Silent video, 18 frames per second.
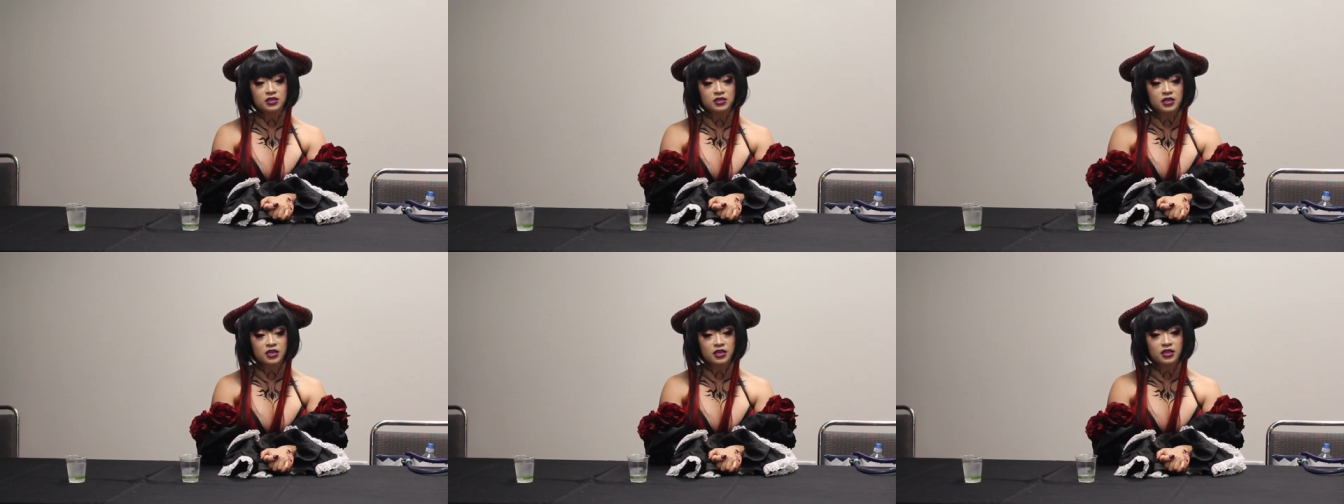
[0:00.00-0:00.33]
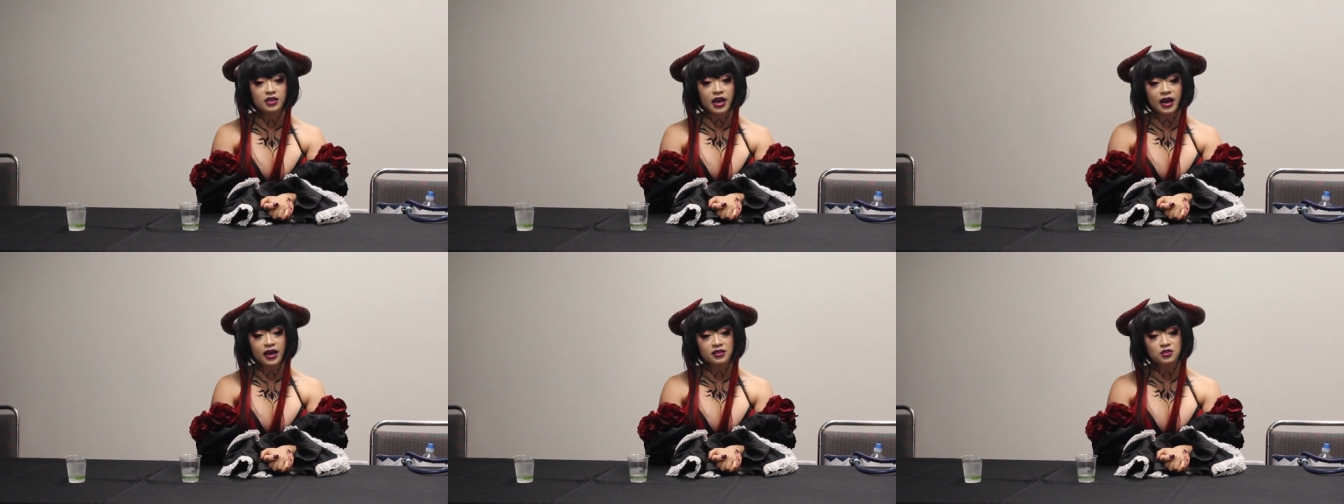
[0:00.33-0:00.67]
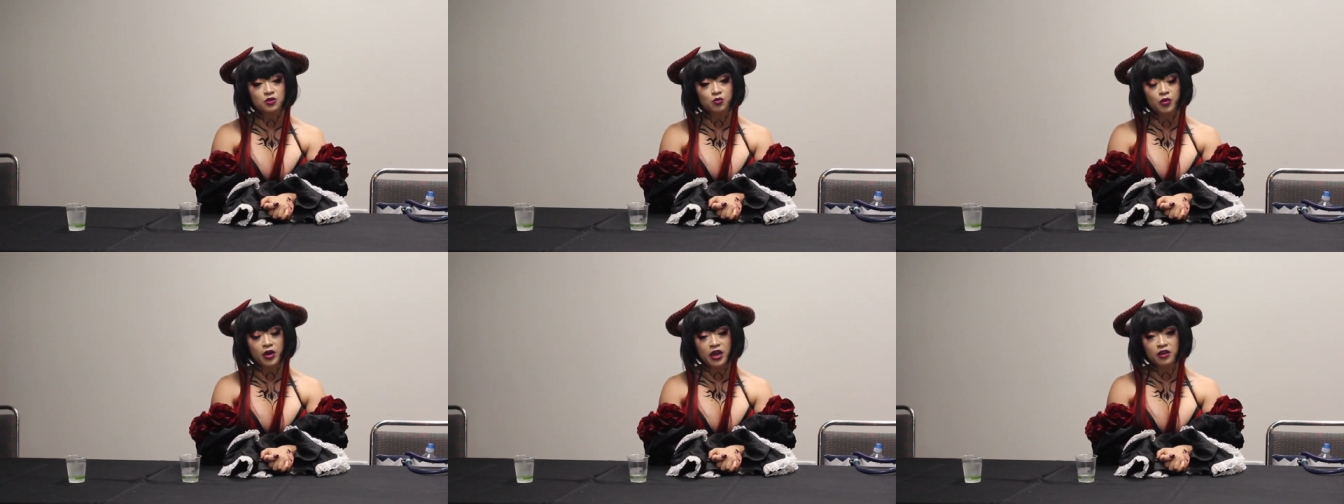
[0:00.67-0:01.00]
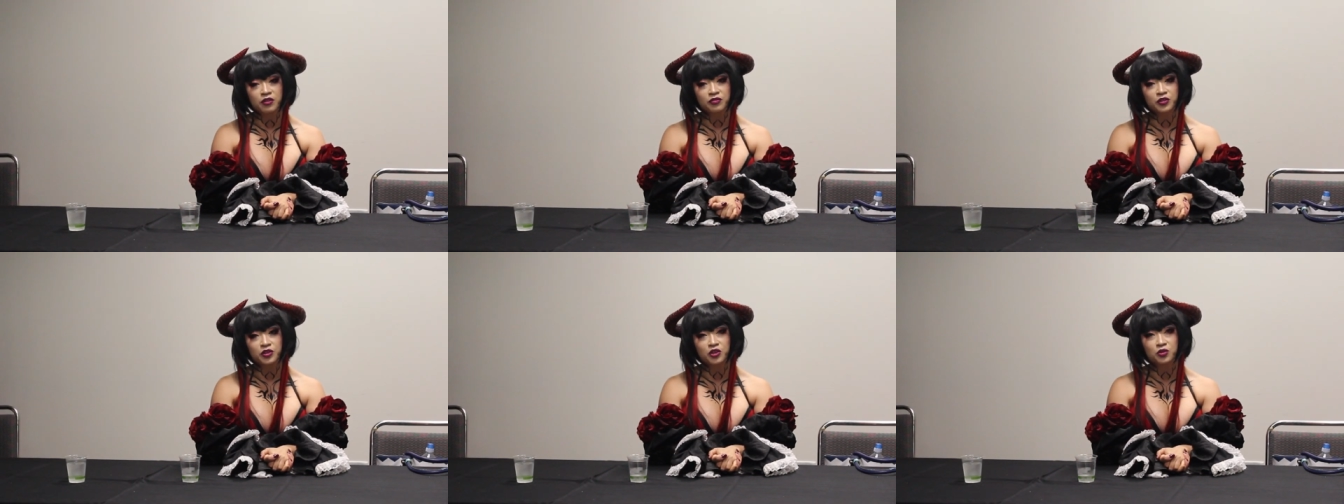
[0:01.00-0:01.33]
see it as a
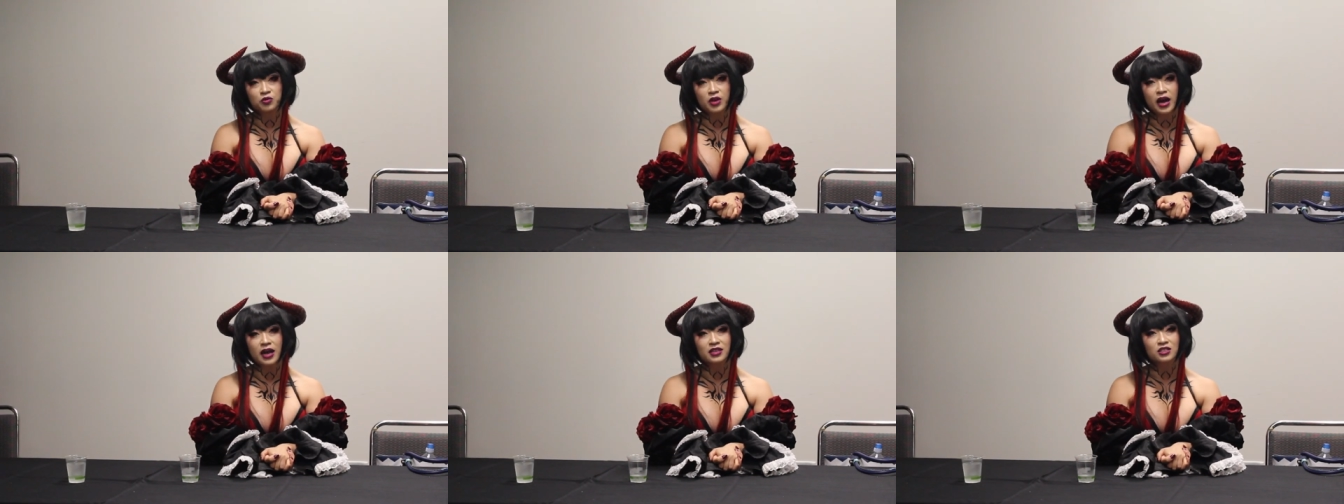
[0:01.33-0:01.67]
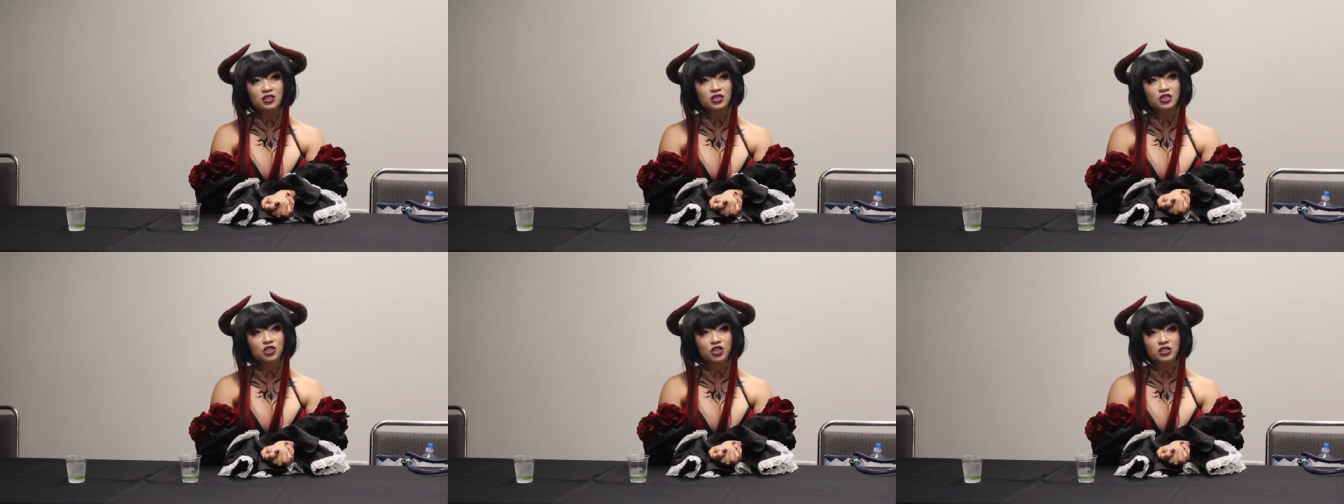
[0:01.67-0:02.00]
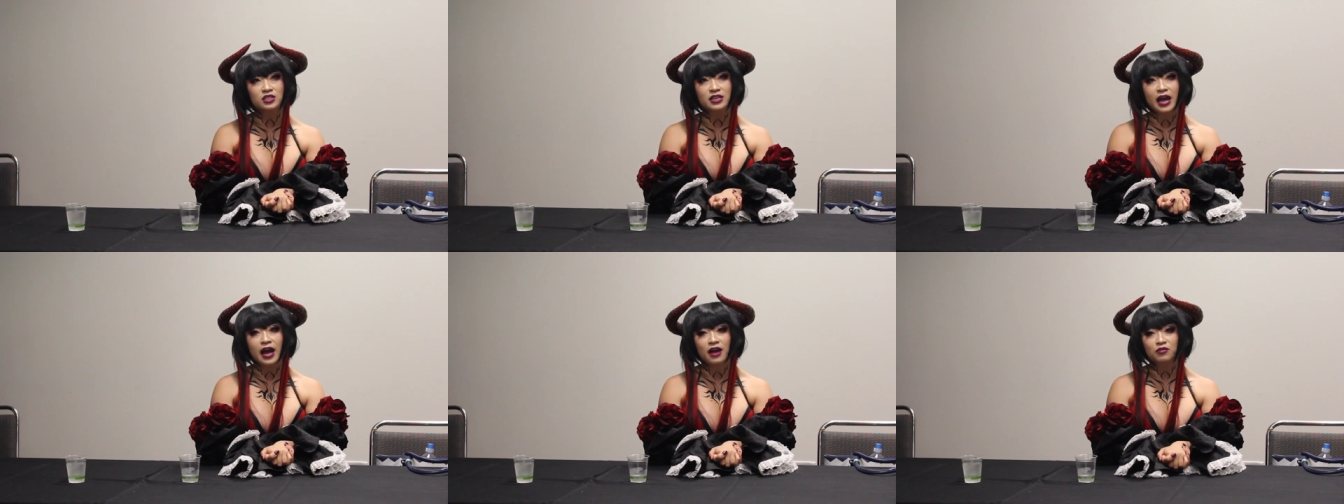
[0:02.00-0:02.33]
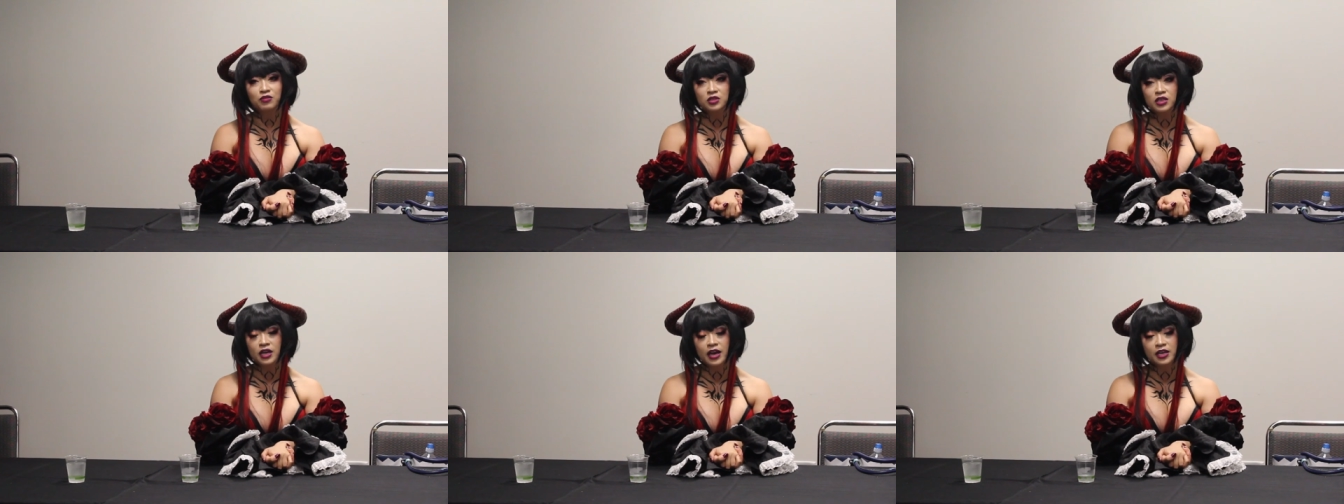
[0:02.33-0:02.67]
way for you not to just
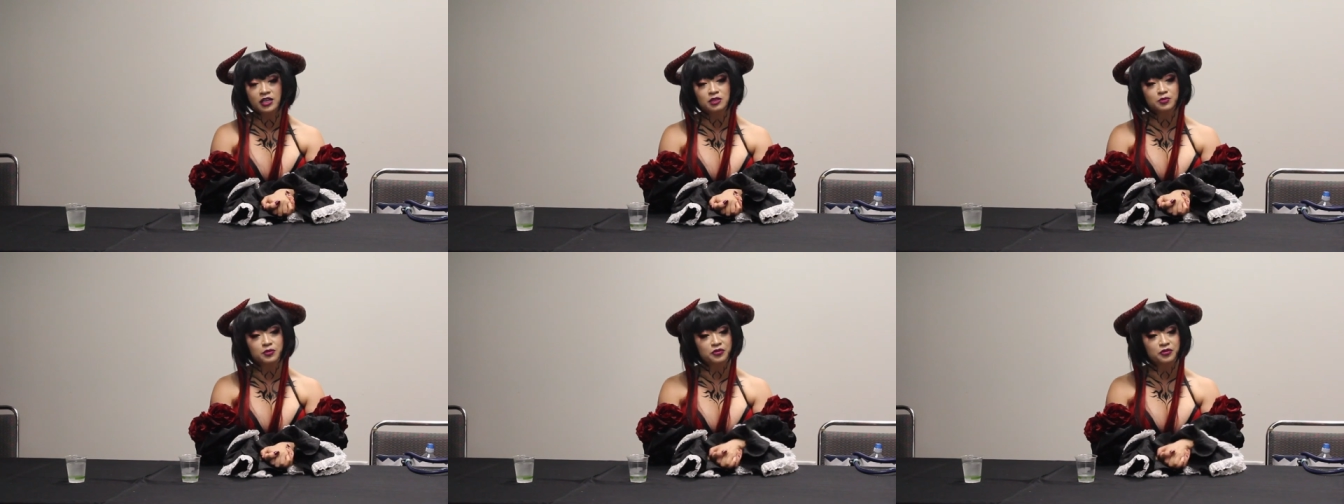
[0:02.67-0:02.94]
advertise,